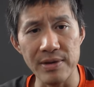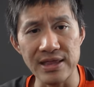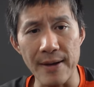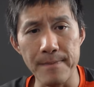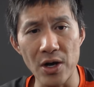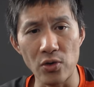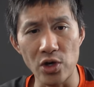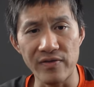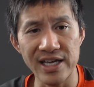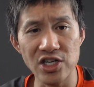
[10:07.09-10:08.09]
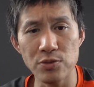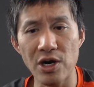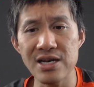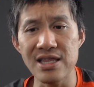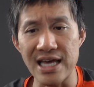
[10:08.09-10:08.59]
Hit that bell notifications
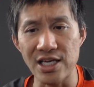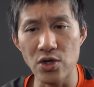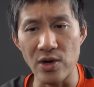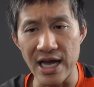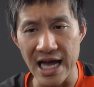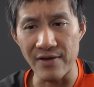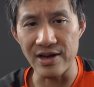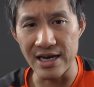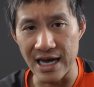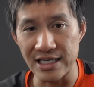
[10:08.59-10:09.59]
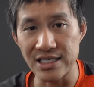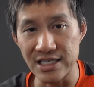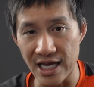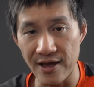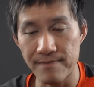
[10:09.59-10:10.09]
button. Thank you and have a nice day.